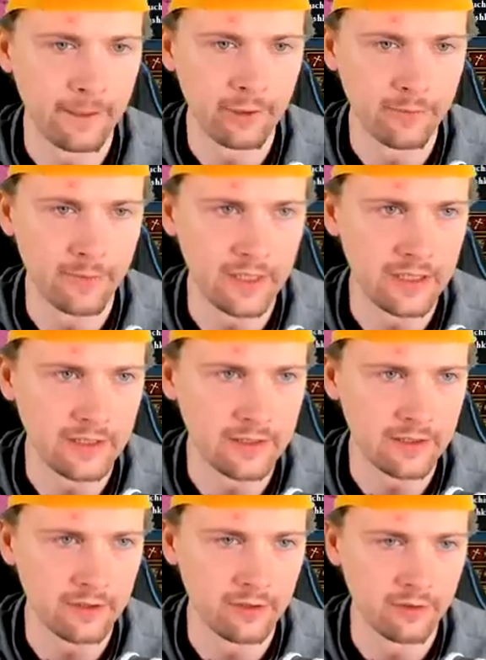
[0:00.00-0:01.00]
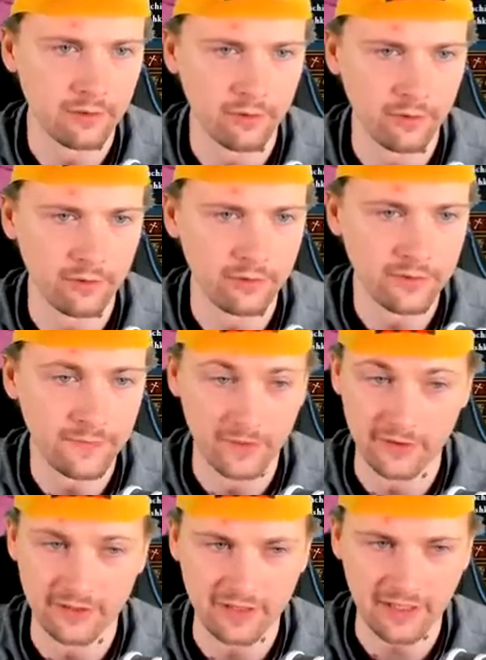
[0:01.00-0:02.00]
Now we're paying only
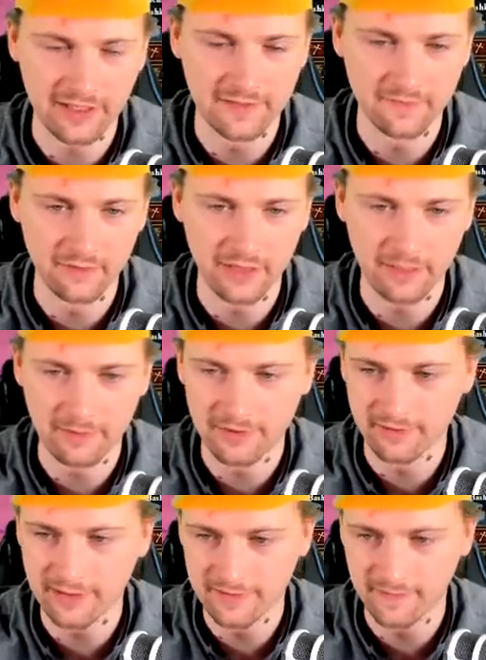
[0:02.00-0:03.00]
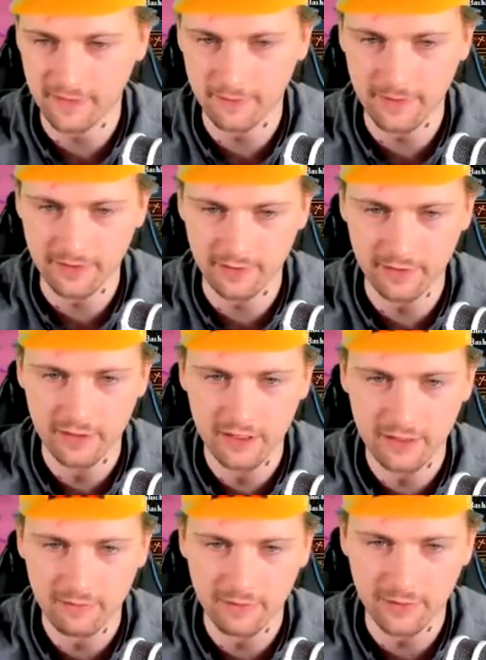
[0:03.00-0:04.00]
30 ducats for the army, so that's far better,
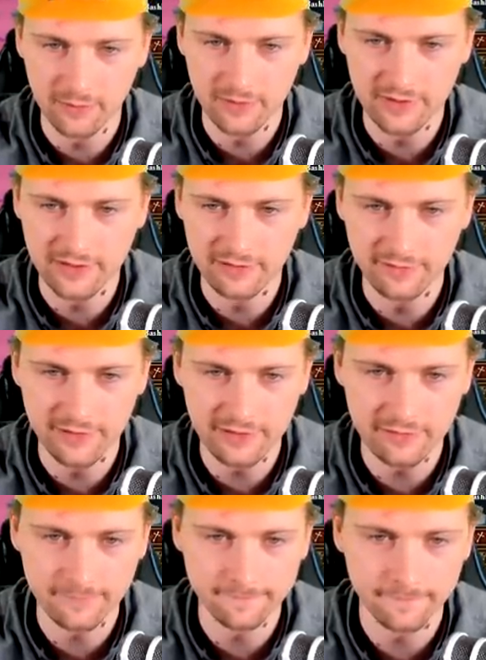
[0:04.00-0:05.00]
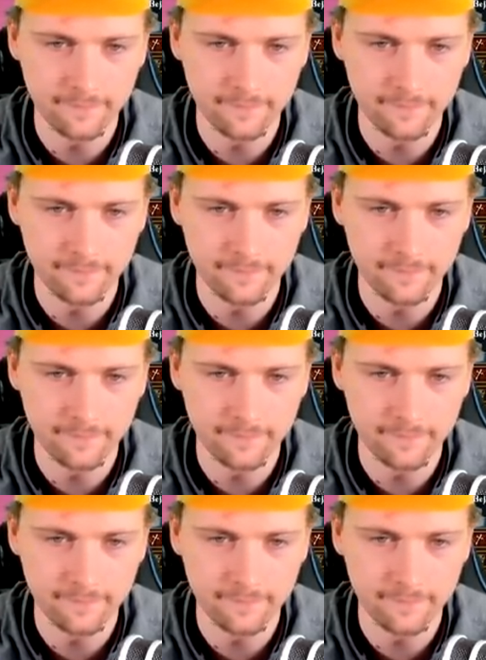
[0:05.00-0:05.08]
but we still need to...